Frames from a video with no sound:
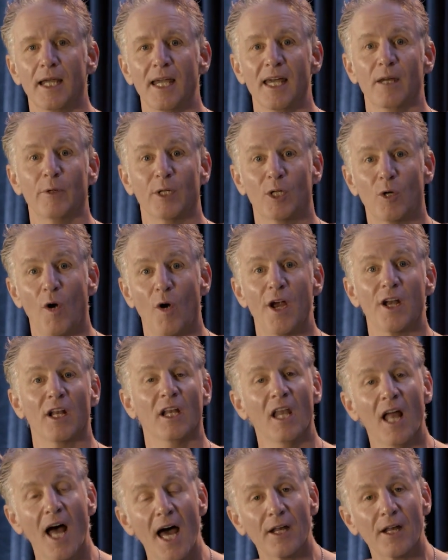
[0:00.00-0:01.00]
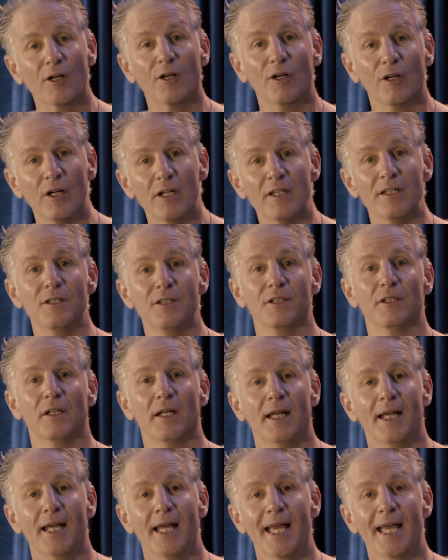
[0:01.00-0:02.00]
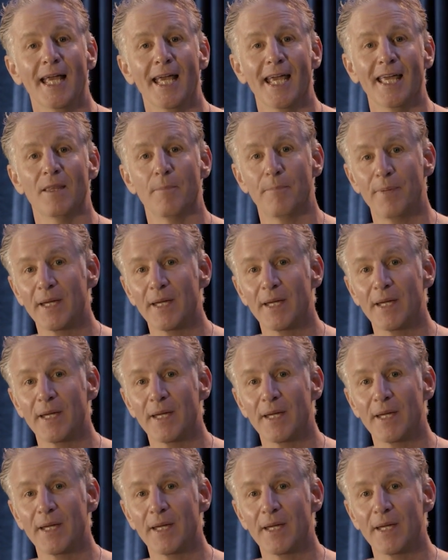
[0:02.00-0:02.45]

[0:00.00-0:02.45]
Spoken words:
And it required a lot of courage. And the